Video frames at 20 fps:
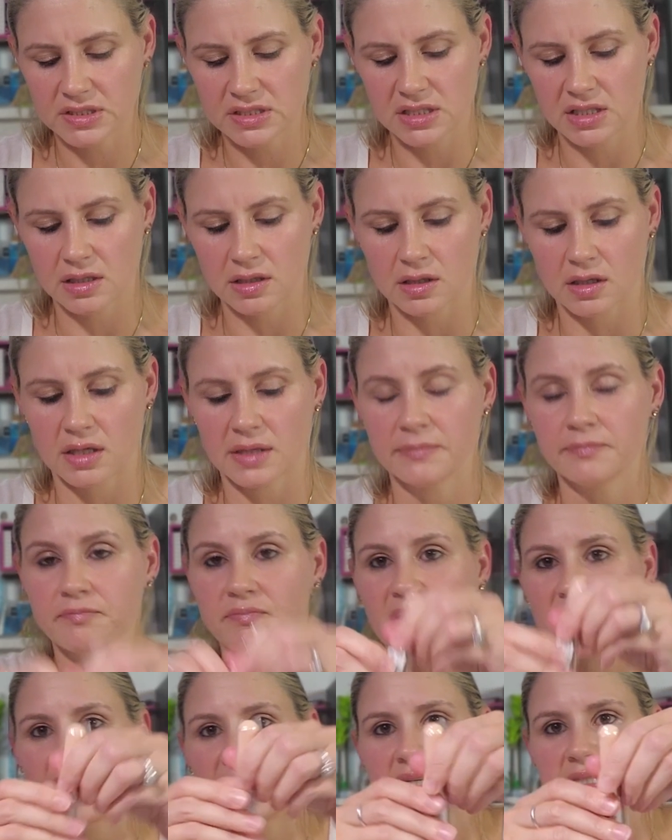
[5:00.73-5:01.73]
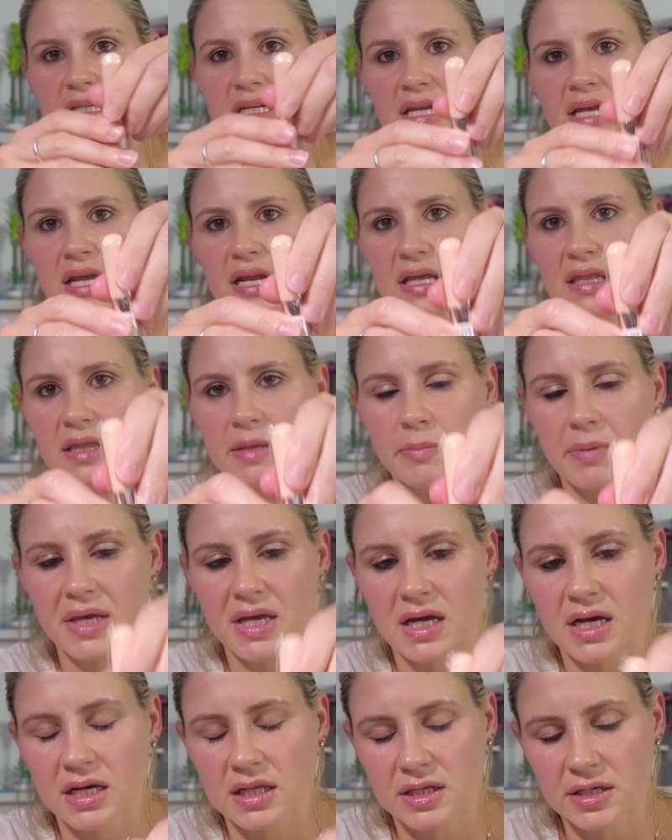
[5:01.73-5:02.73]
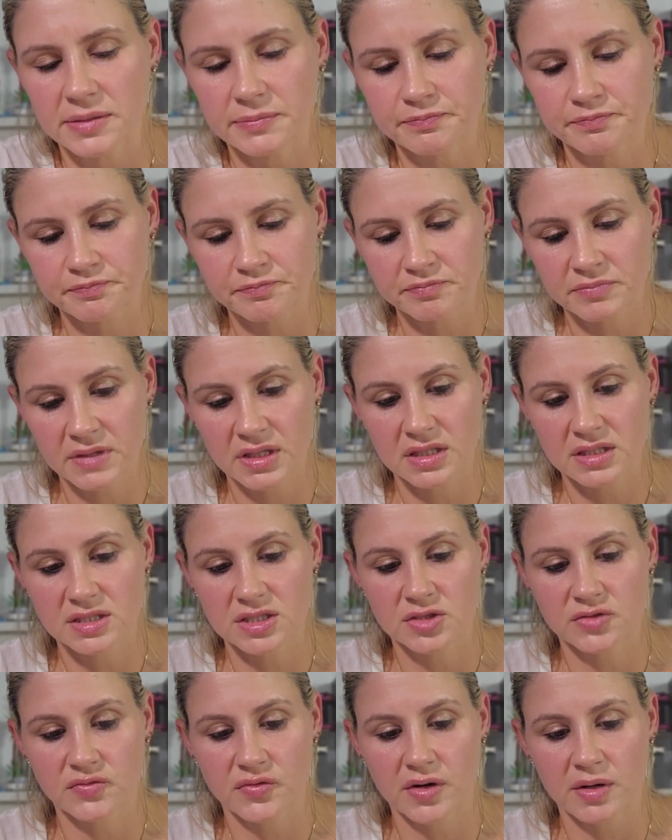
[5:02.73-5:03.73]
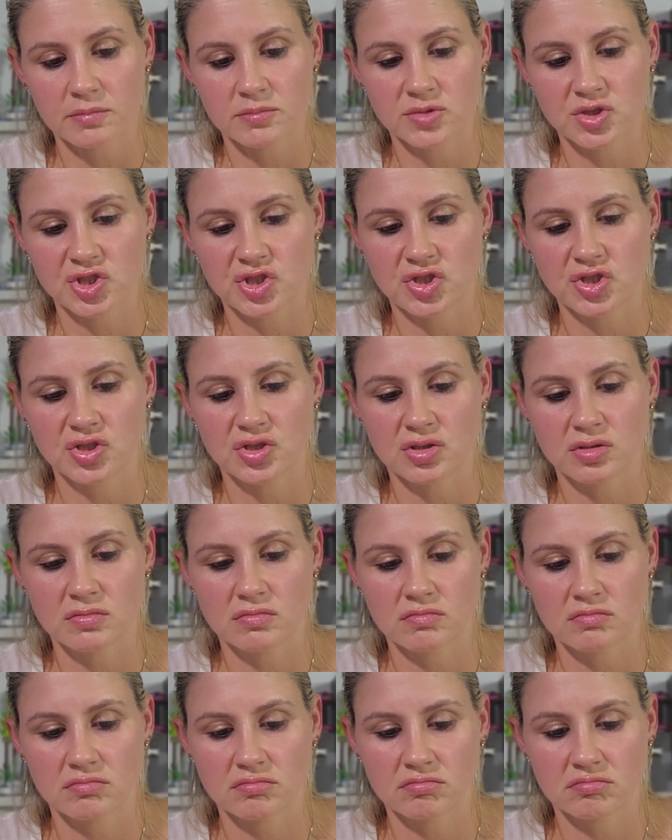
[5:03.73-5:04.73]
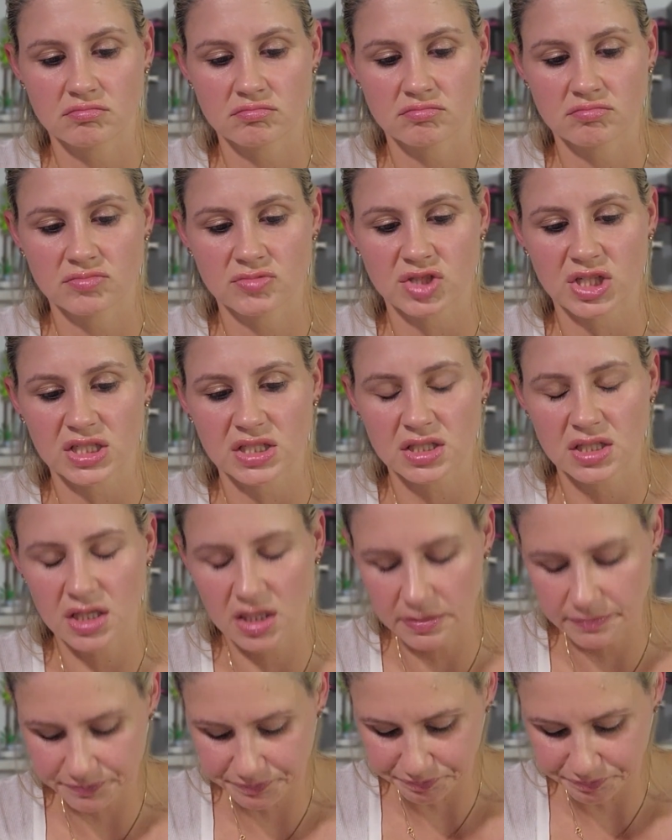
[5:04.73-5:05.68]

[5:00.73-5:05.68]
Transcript: silicone, and I did get it in the pink color. This is from Jessica.